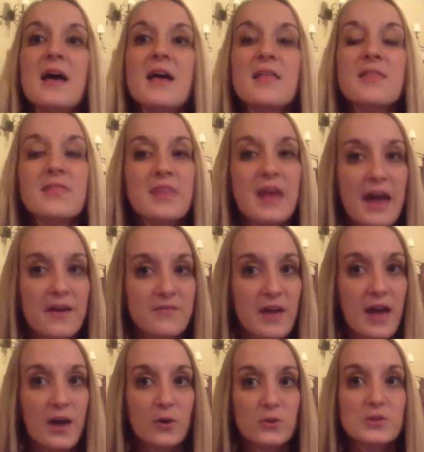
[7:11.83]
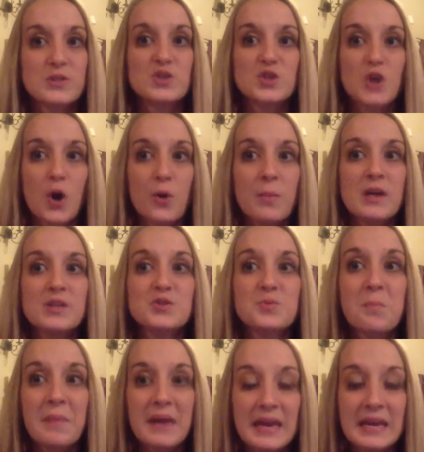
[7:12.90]
that held so much
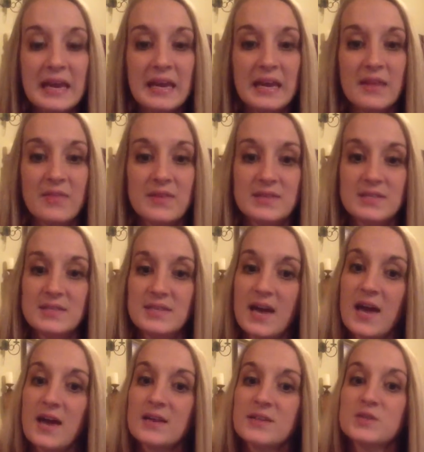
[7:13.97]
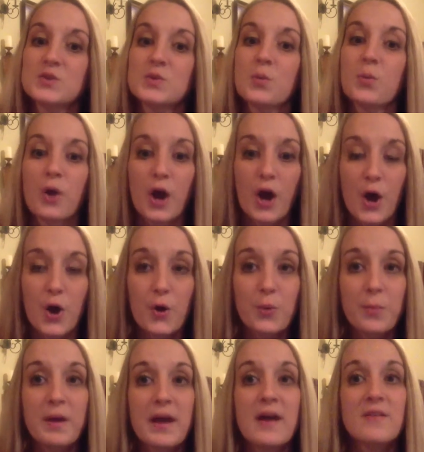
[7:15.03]
meaning in this text were hope,
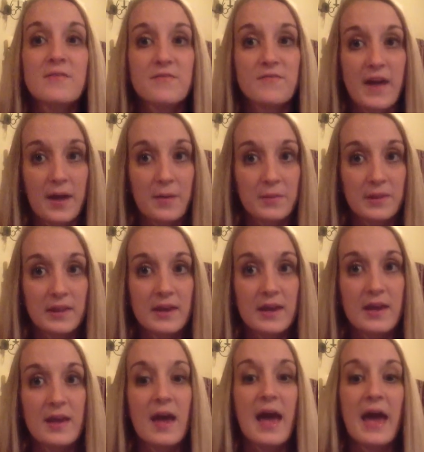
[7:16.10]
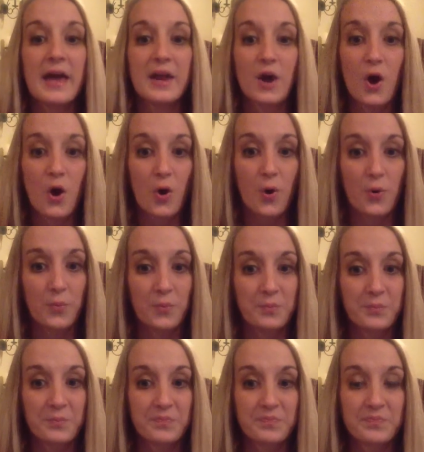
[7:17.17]
family, and home.
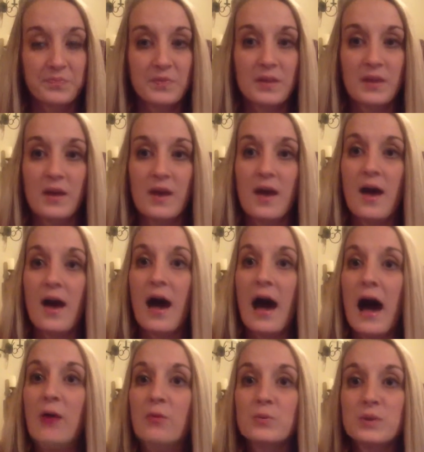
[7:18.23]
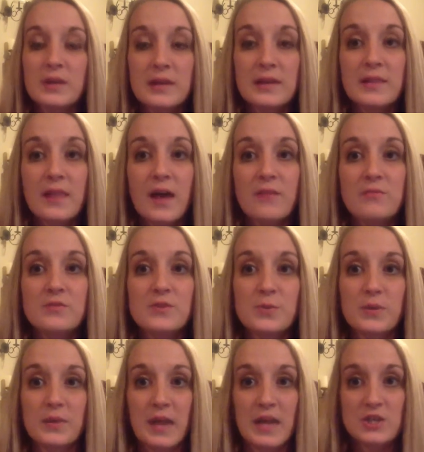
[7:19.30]
I really loved the
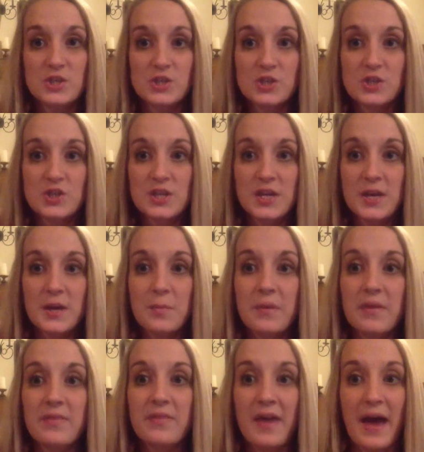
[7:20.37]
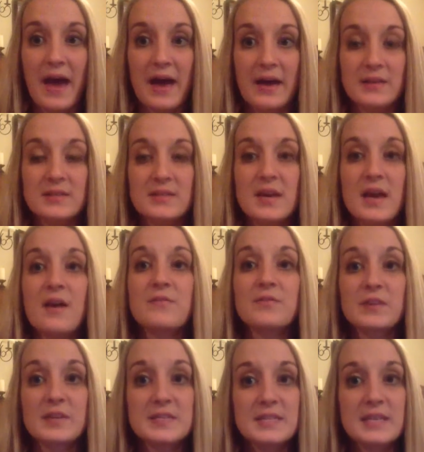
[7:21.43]
relationship that
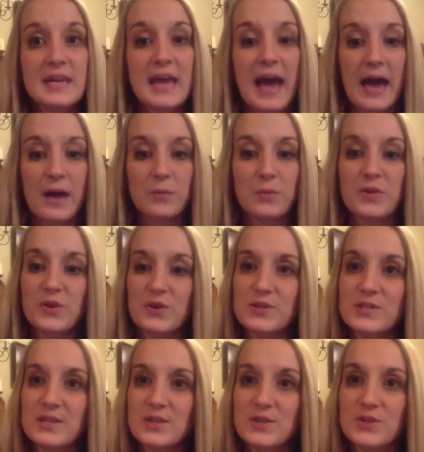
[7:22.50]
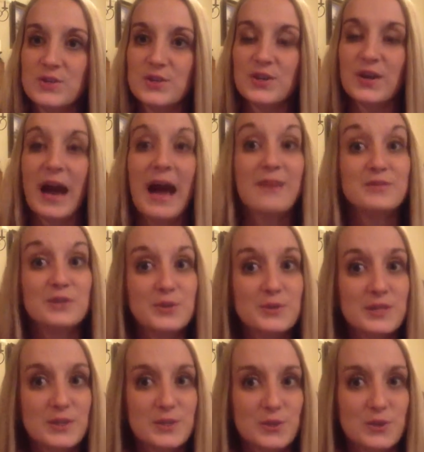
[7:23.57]
Felicity had with her sister. I have 2
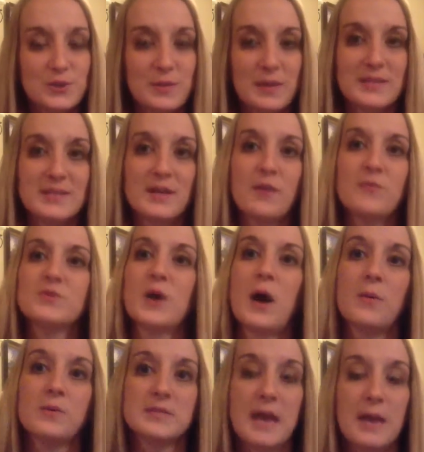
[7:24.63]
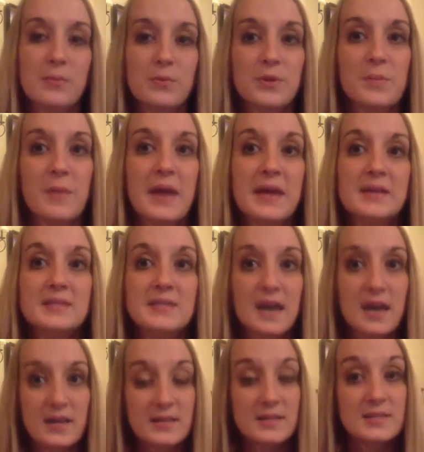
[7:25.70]
sisters myself, so I was able to make a
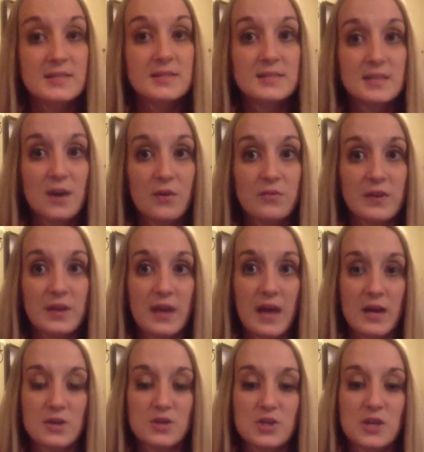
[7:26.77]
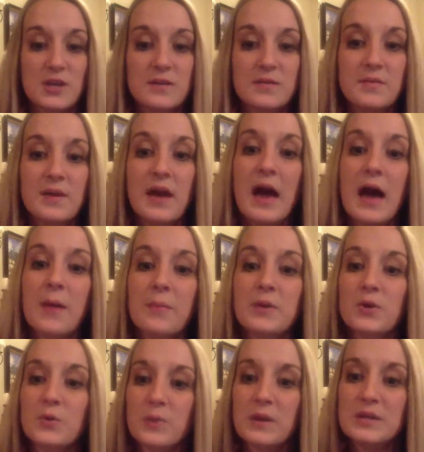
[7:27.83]
text-to-self connection. I'm going
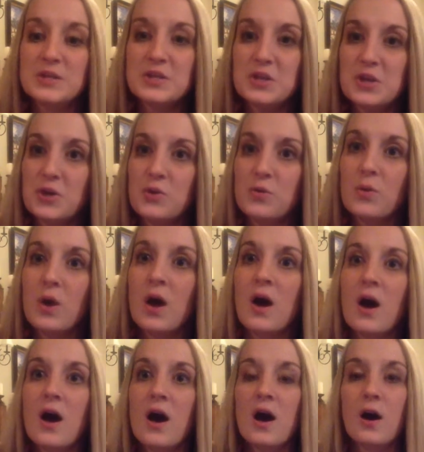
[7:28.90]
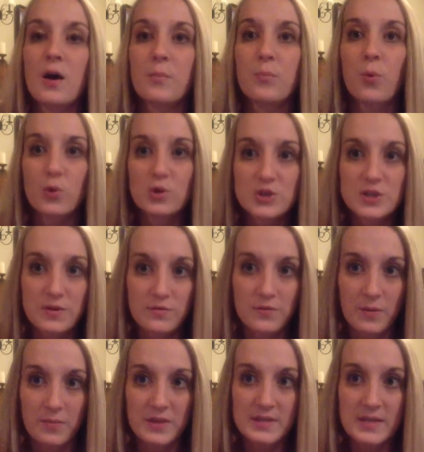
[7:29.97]
to read to you a portion from
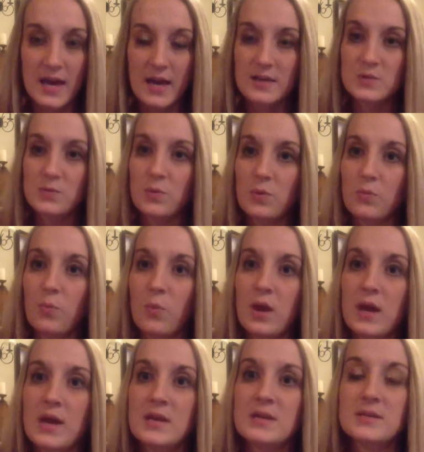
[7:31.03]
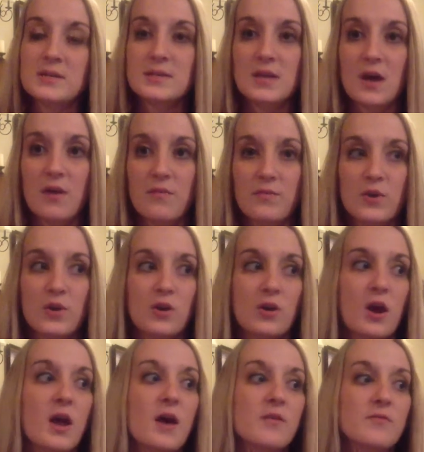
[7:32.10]
the text when we discover
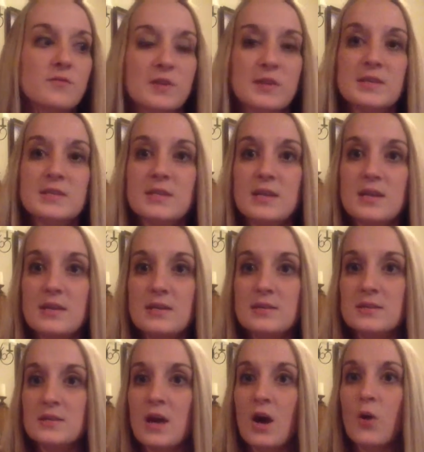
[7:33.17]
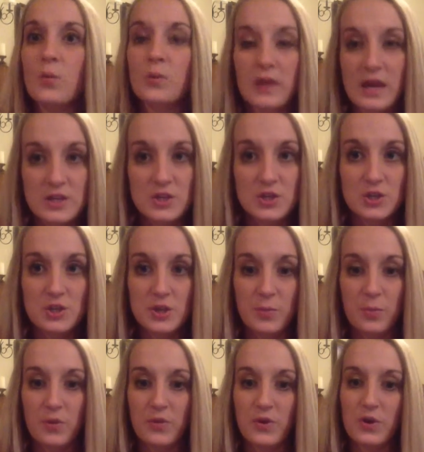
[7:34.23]
Felicity's relationship
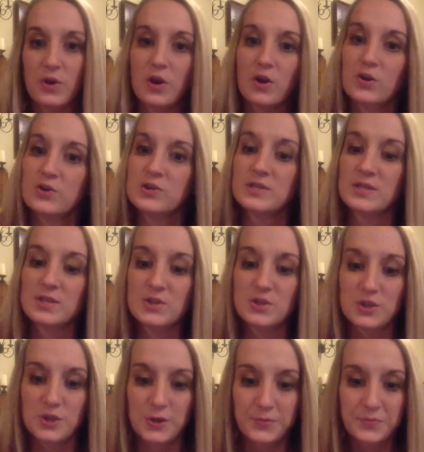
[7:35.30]
with her younger sister.